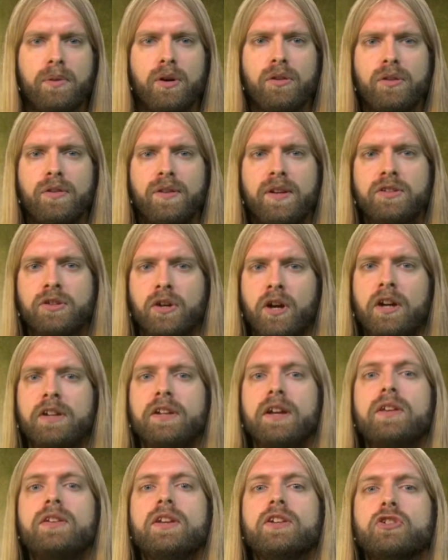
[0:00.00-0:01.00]
Both of these are
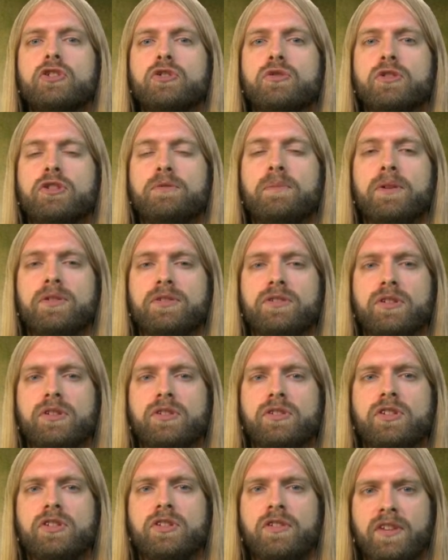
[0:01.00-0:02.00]
unconditioned
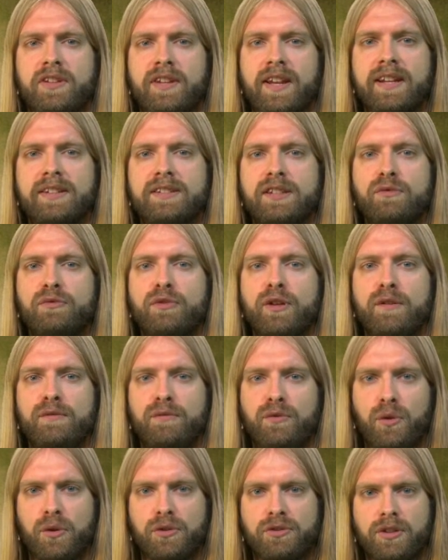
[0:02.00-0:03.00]
responses to the negative
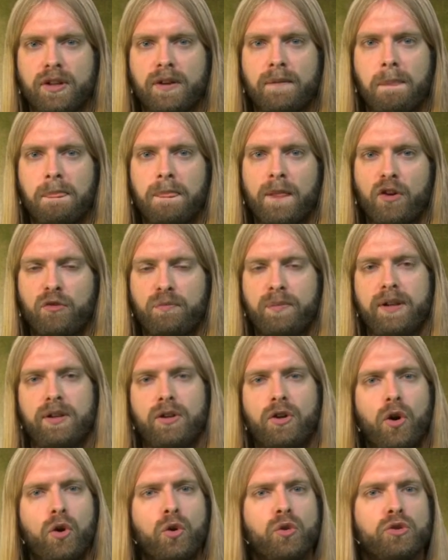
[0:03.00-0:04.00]
reinforcer of
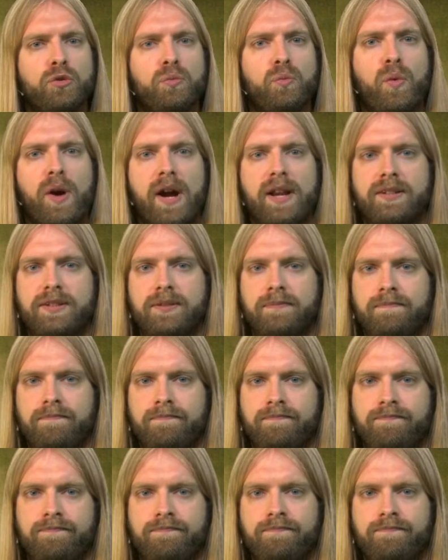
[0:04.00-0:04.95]
being cold and wet.